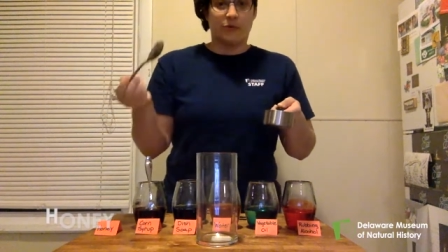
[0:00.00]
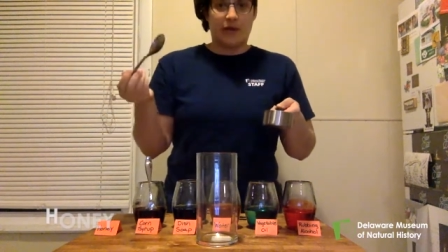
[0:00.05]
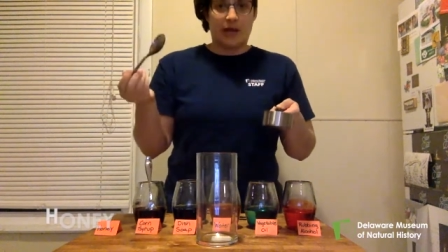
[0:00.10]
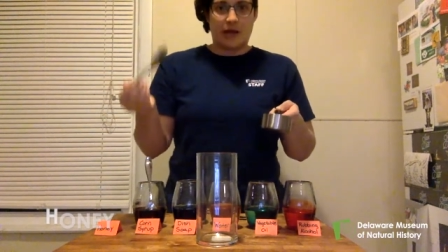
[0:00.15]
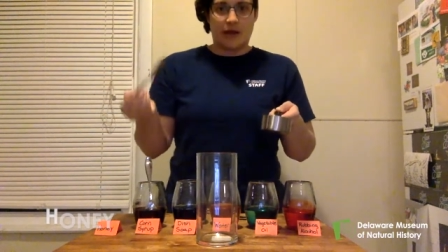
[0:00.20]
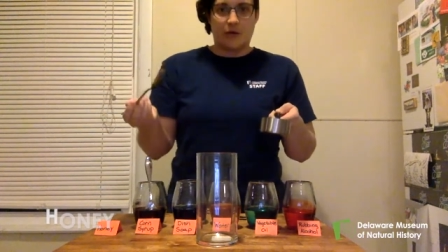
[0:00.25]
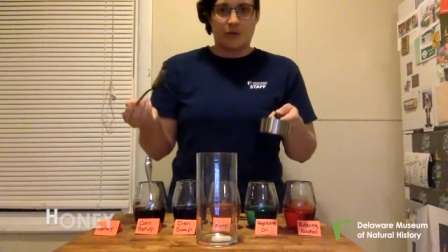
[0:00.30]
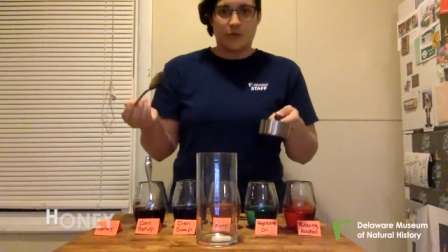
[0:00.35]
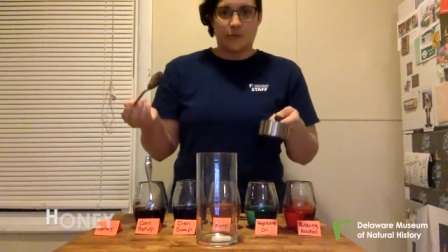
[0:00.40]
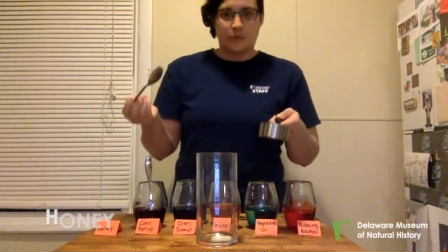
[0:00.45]

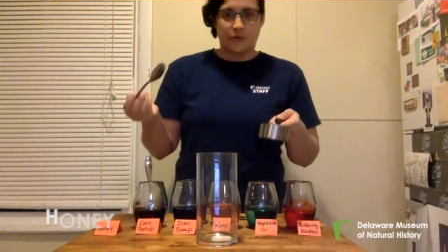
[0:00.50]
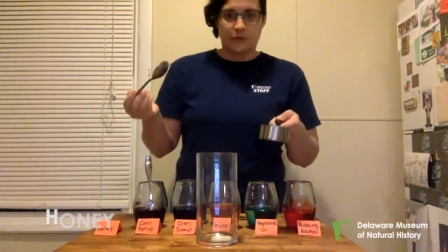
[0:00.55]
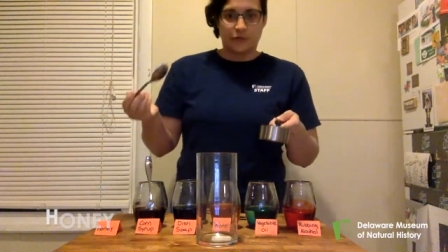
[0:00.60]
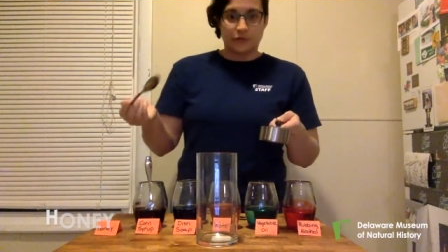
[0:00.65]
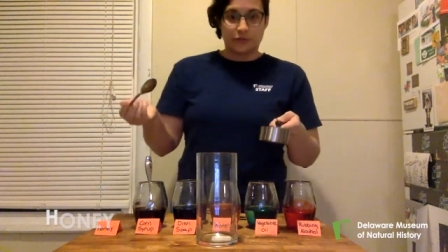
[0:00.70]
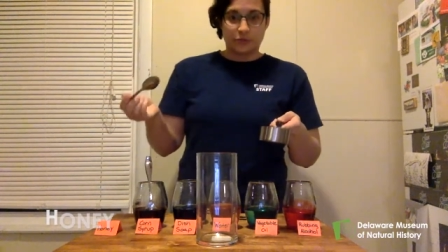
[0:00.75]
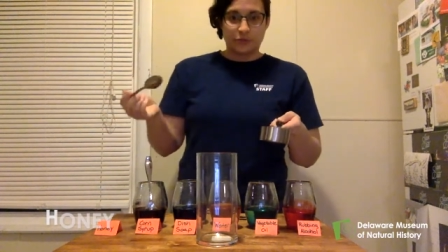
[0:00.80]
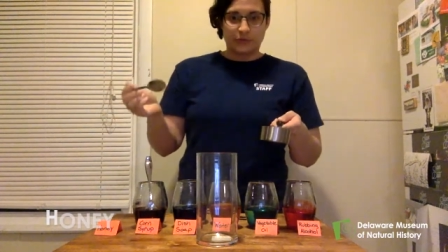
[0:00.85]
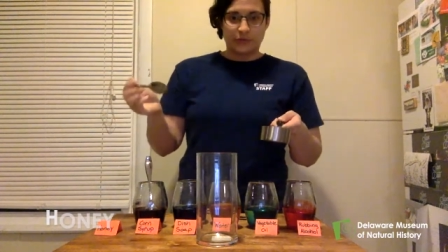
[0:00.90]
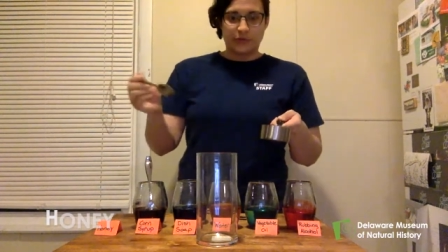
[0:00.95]
Now, when you're
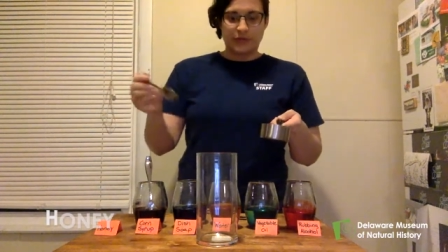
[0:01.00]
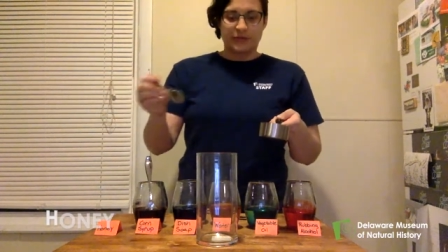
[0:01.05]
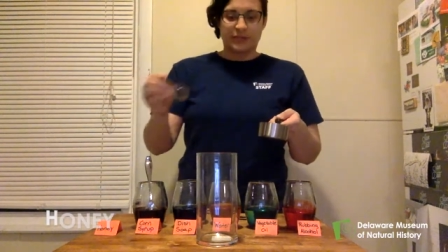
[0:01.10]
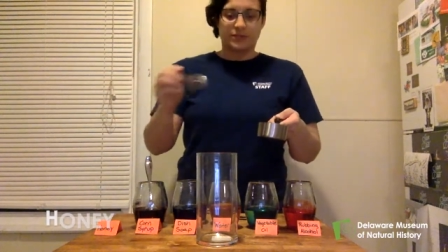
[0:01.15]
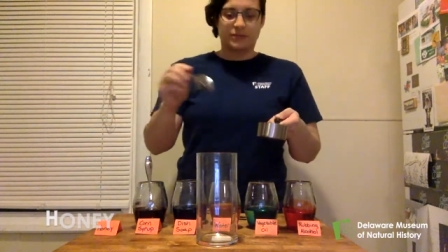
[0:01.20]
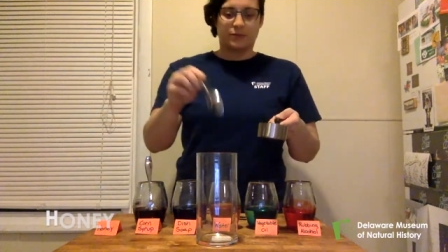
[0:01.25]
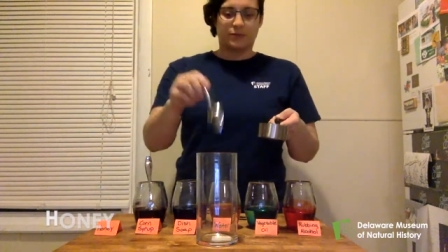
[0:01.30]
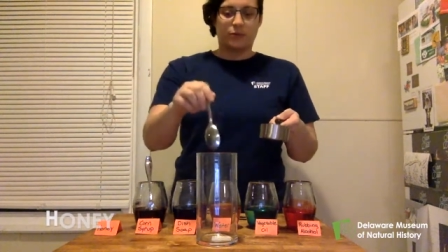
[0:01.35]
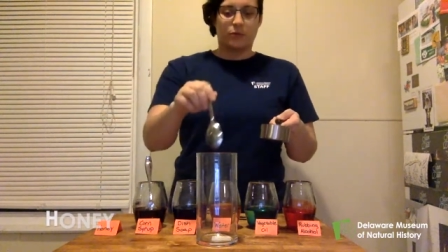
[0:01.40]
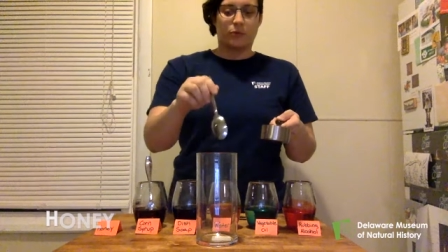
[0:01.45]
doing this,
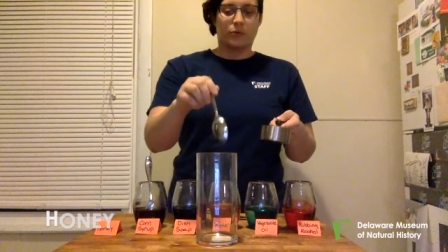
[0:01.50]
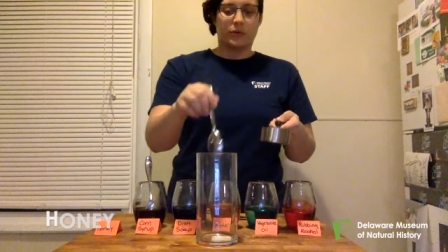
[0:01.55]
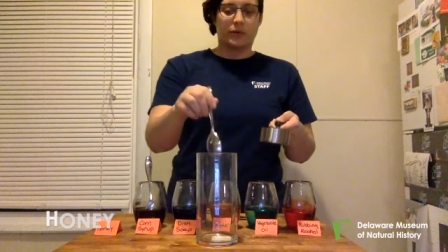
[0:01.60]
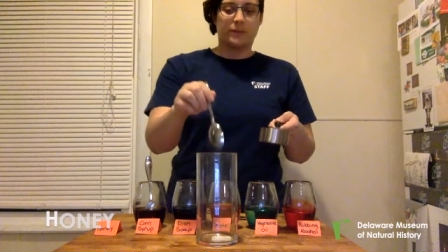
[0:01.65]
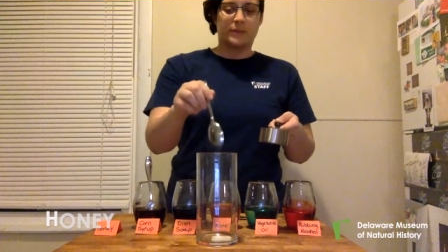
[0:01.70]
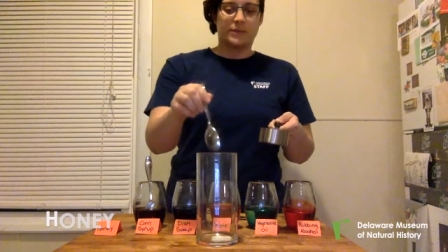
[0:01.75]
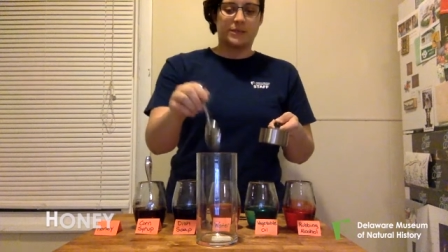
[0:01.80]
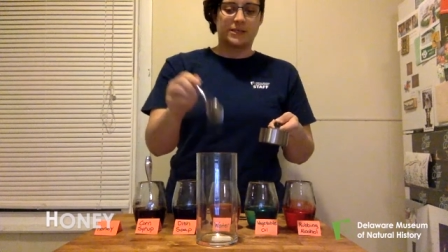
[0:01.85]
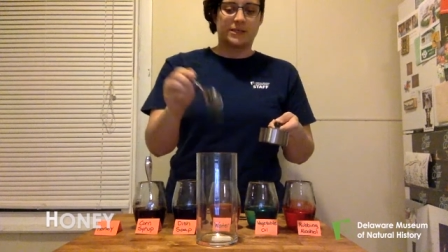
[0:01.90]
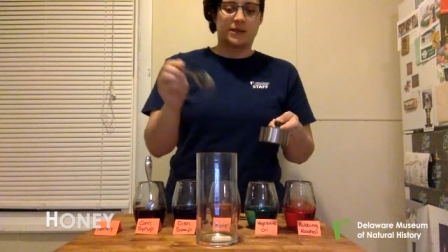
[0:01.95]
you're pouring
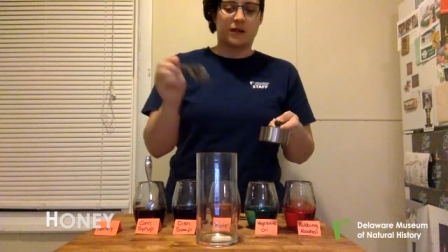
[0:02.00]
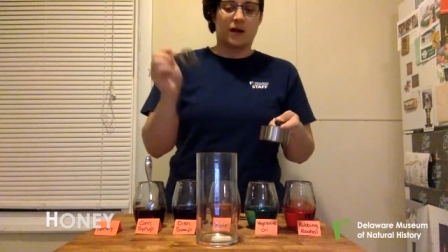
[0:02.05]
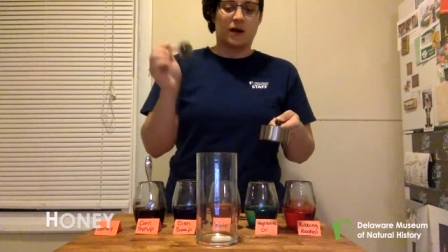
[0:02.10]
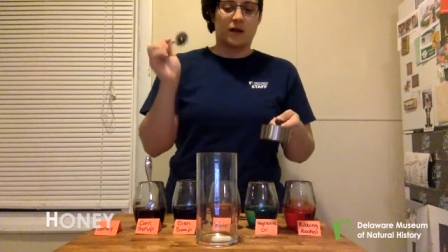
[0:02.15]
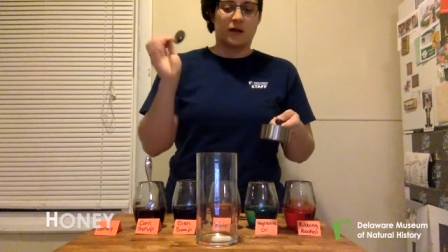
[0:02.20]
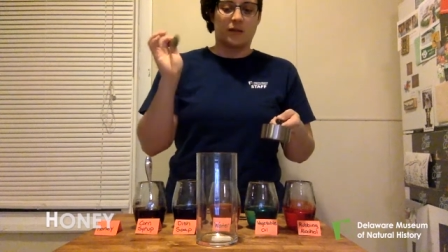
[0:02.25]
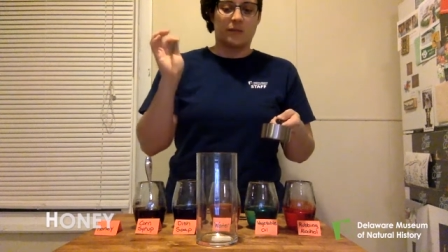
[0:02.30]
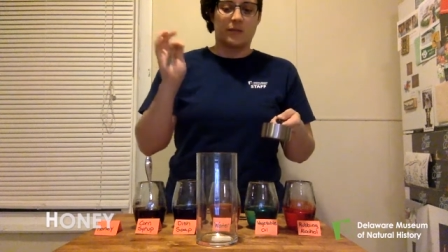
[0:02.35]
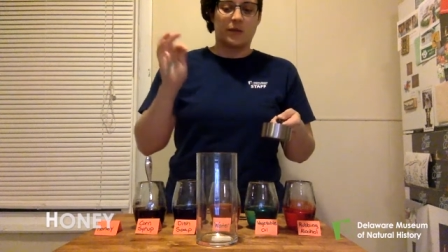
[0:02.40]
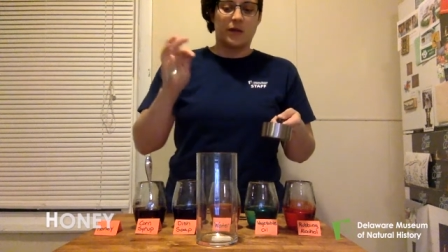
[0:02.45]
them into the
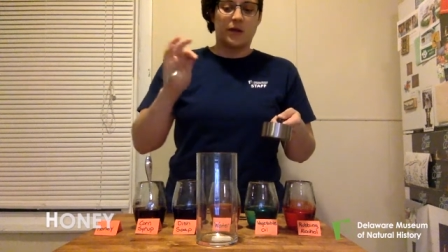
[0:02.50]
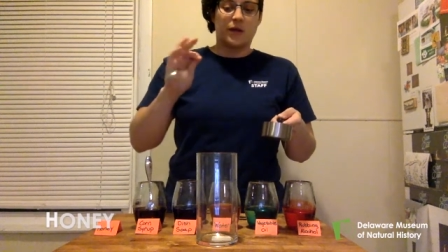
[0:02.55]
column.